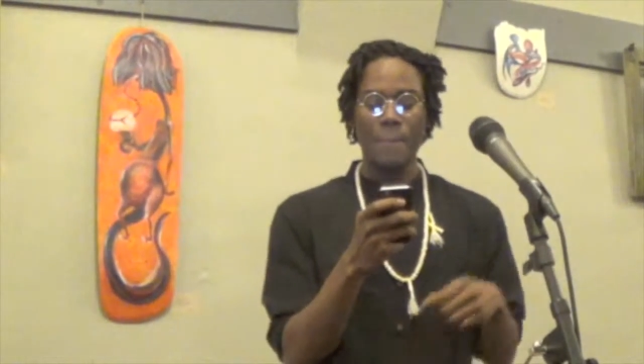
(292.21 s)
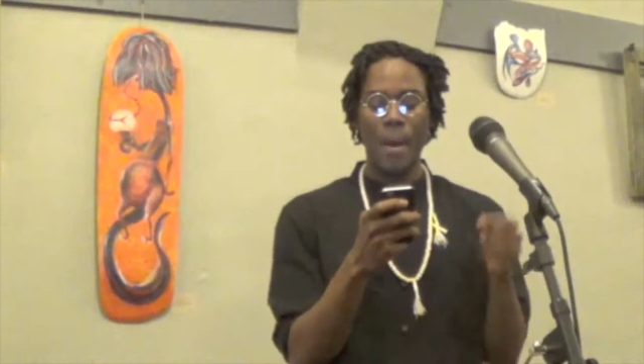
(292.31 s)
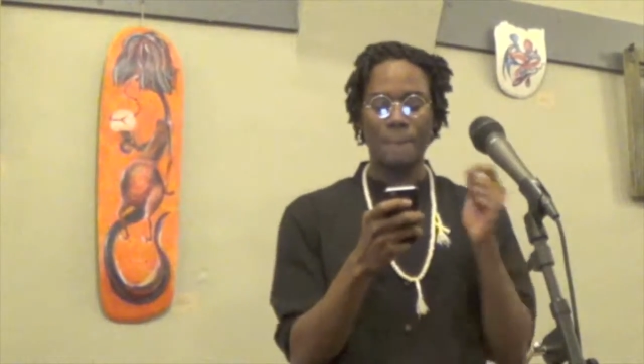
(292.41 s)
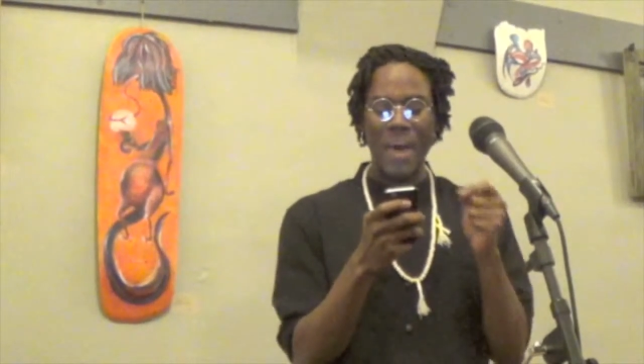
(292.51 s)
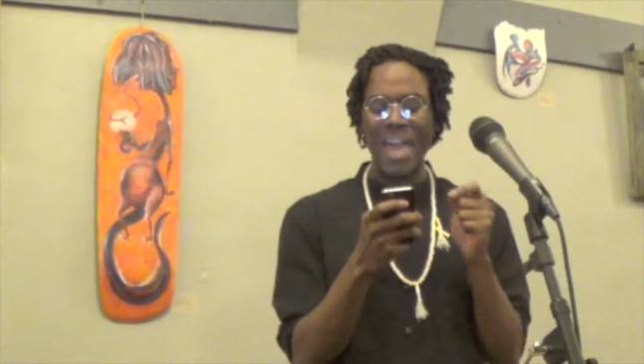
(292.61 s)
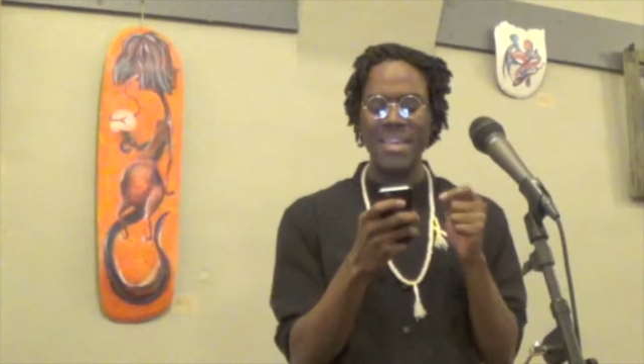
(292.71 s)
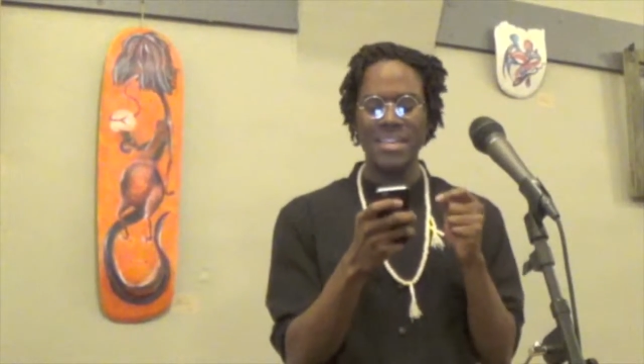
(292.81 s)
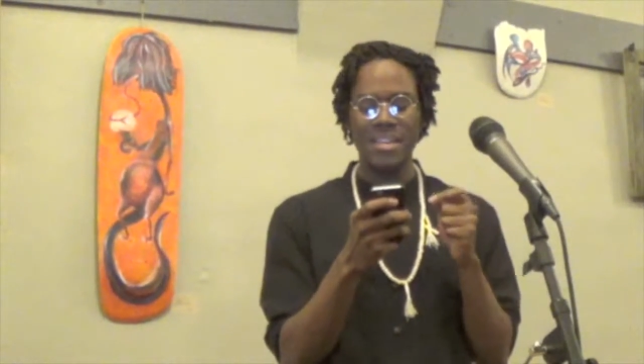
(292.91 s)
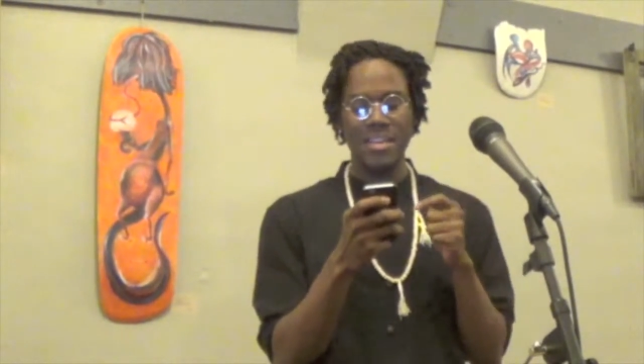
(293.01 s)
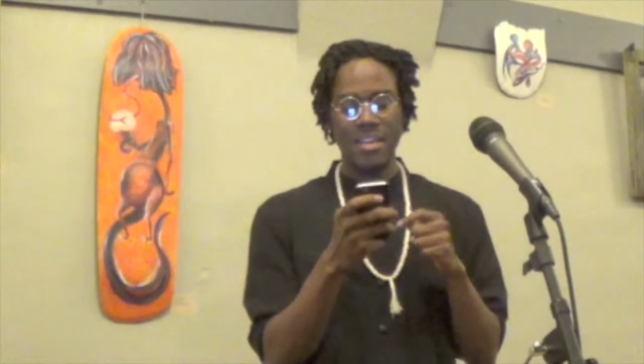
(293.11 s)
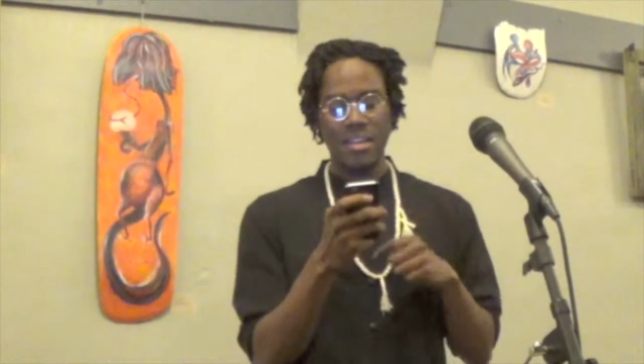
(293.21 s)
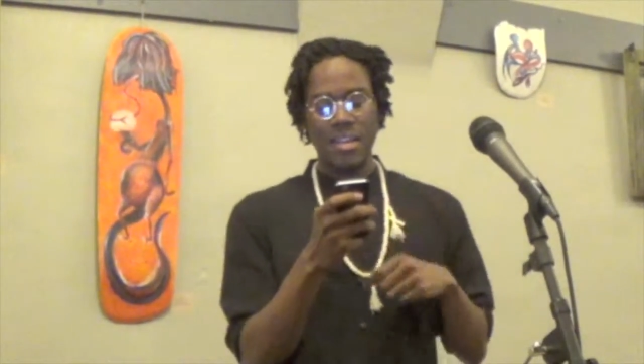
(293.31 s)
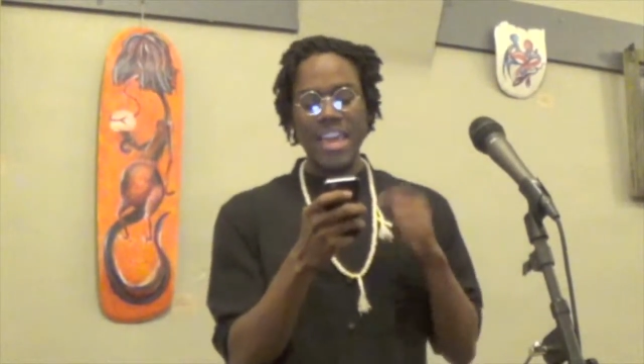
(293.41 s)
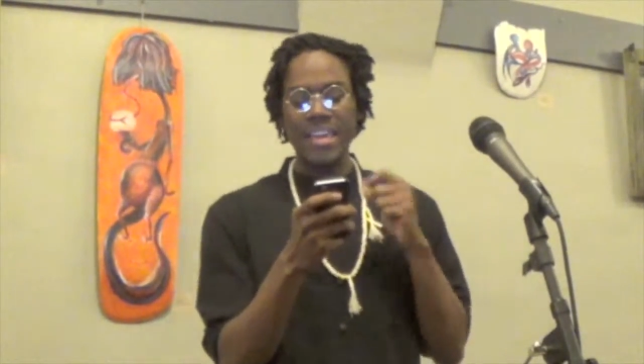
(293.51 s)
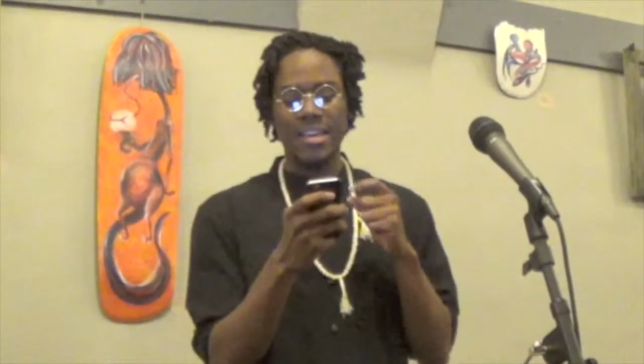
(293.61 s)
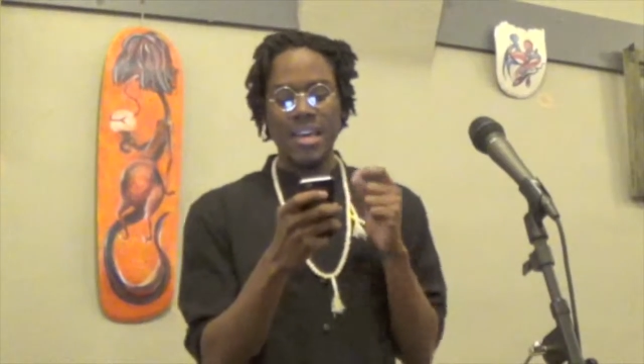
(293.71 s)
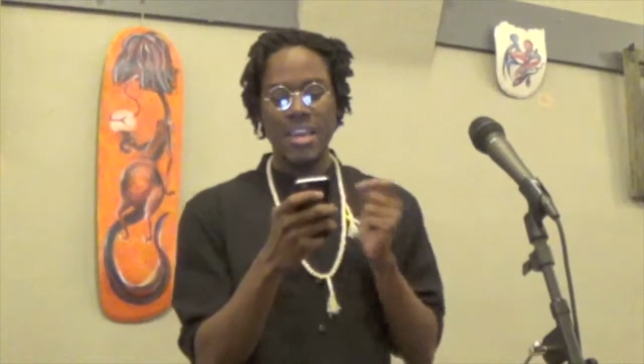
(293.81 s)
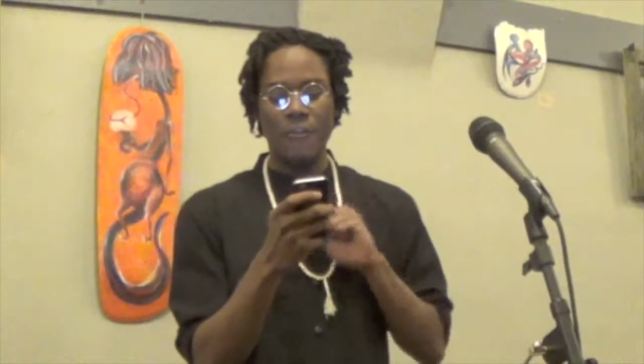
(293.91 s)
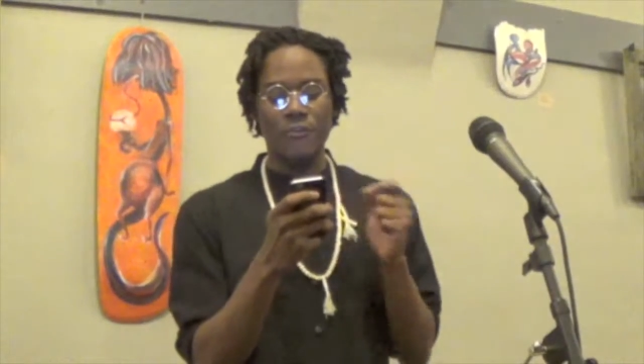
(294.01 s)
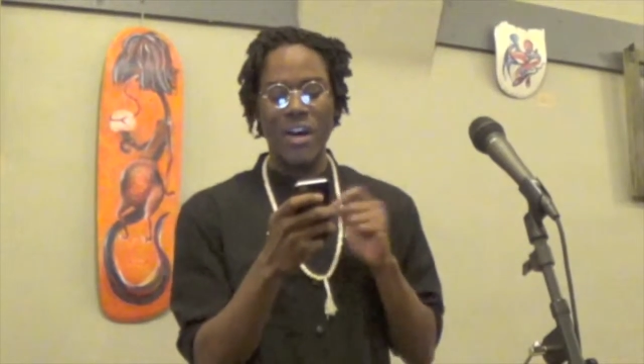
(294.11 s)
But pen Ink
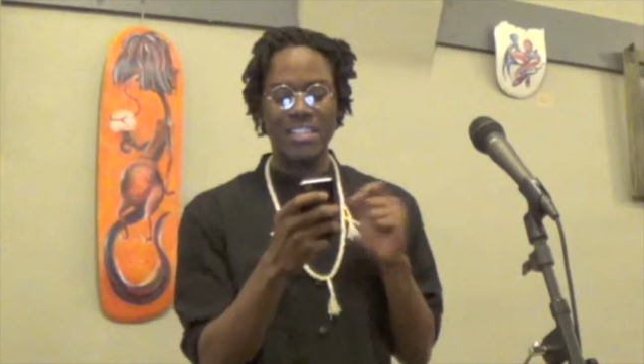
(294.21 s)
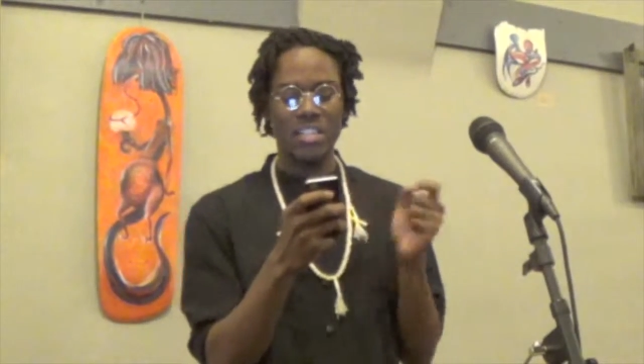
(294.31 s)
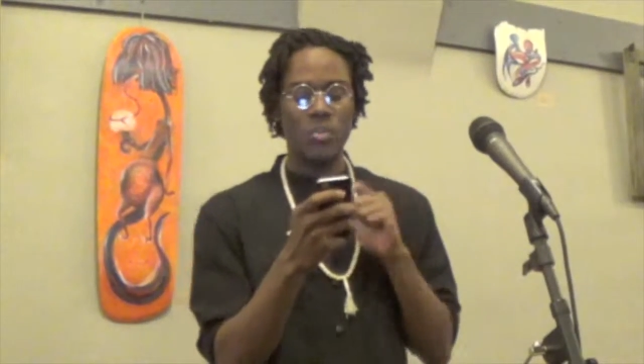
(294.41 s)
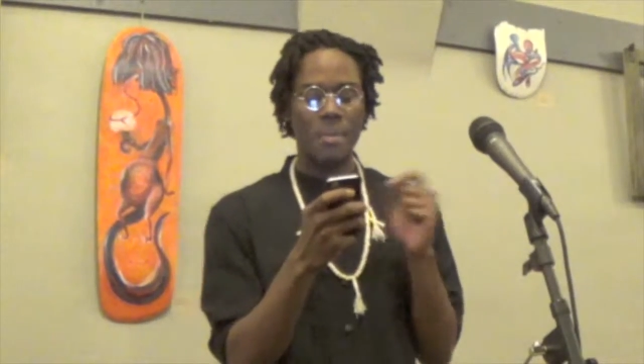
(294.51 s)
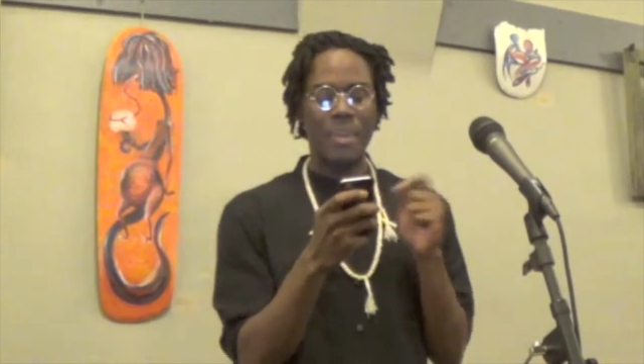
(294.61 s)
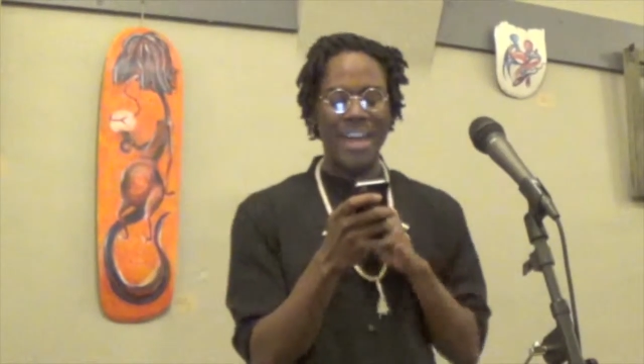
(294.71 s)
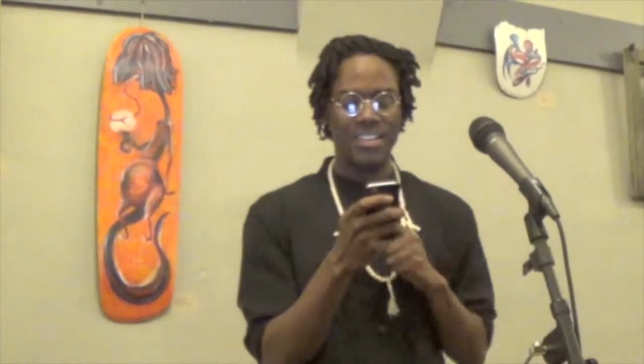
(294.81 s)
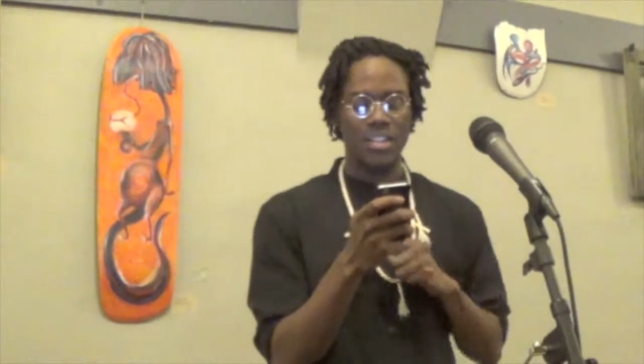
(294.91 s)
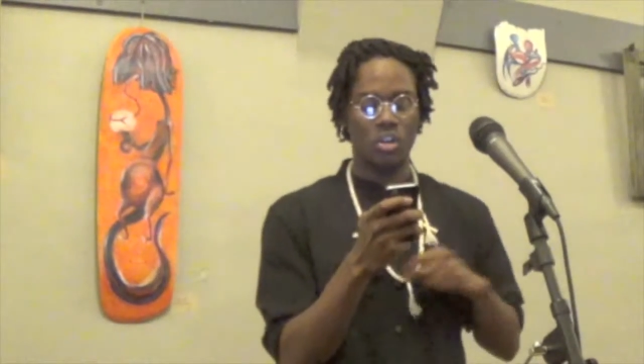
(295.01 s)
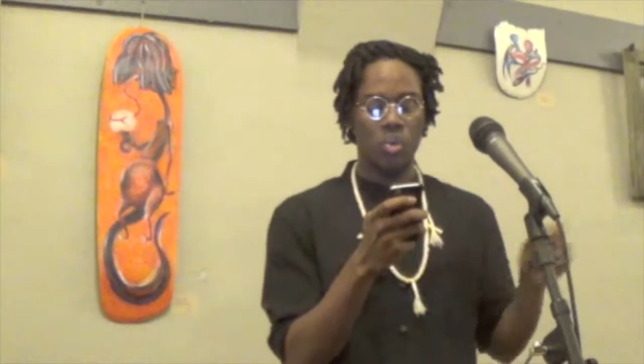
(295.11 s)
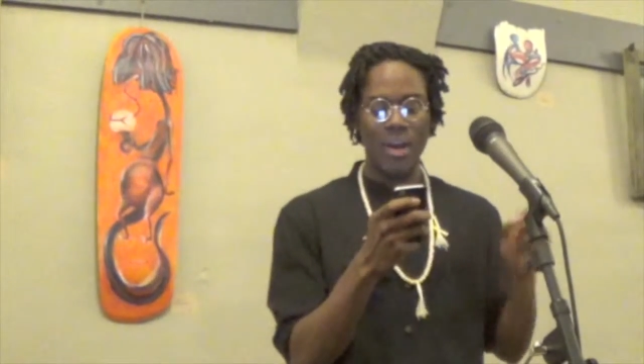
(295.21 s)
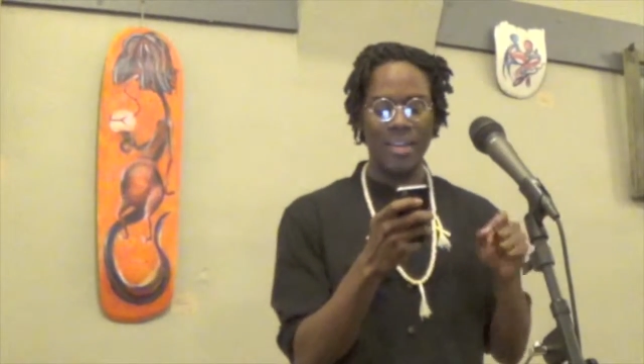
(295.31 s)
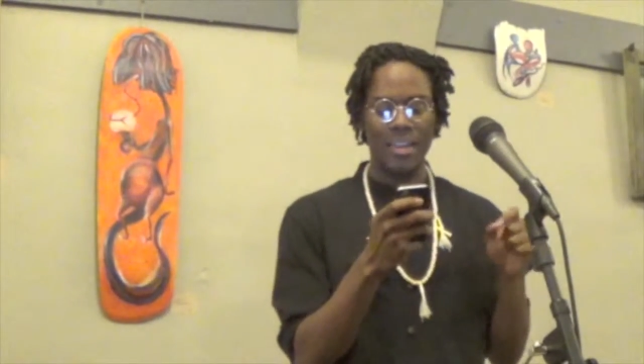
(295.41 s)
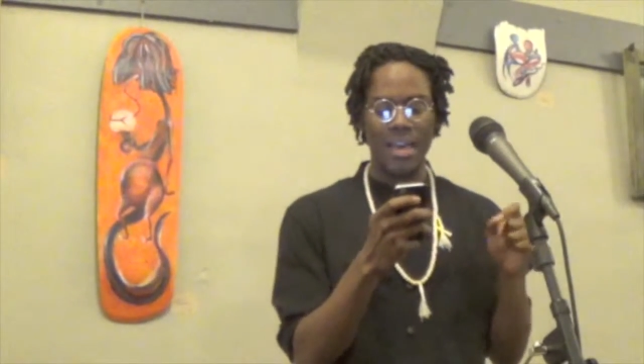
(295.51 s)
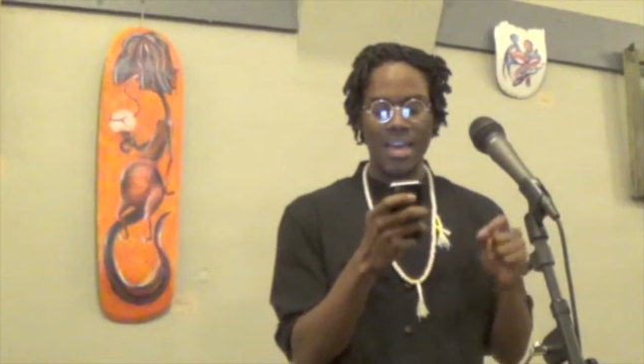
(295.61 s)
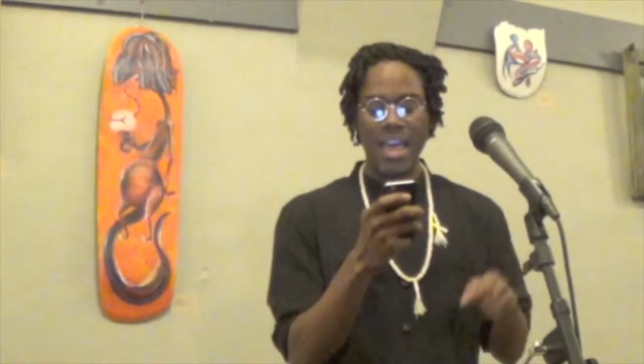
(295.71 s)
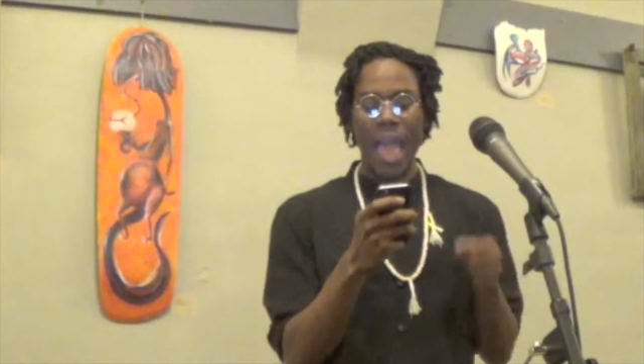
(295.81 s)
never finds its way back to the quill.